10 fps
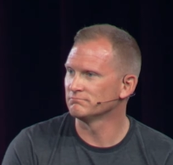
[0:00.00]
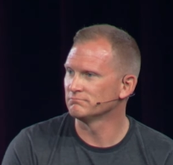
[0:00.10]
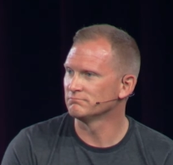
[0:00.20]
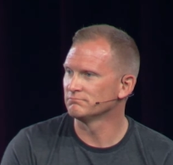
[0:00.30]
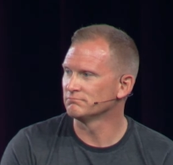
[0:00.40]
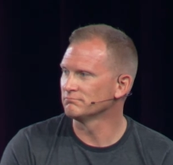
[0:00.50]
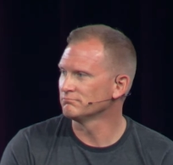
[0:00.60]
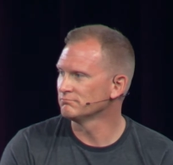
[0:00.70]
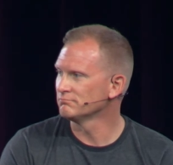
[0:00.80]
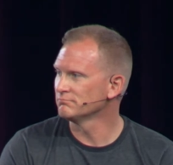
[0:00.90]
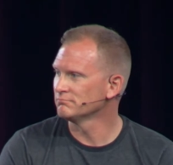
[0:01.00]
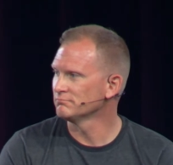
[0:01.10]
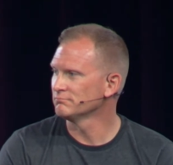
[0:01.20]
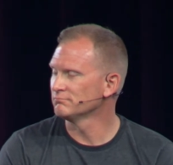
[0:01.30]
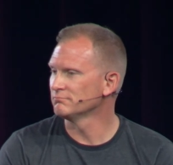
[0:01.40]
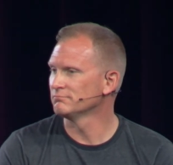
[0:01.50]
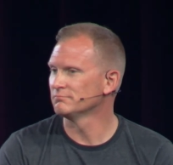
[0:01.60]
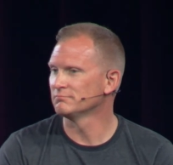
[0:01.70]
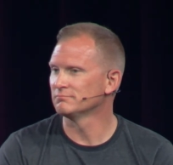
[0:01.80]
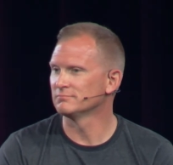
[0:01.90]

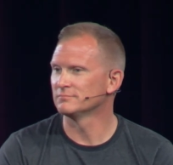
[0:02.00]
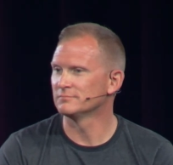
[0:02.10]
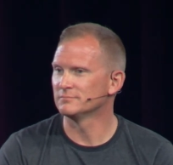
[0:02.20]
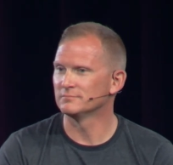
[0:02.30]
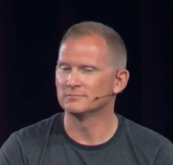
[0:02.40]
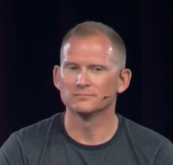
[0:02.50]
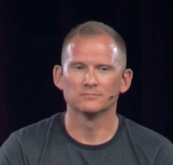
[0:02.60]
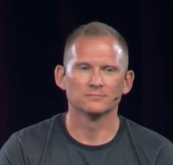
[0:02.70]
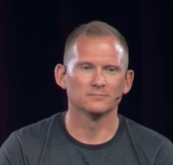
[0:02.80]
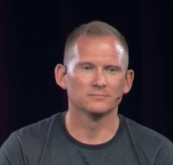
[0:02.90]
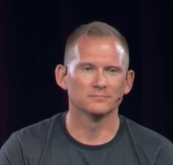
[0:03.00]
Nobody speaks.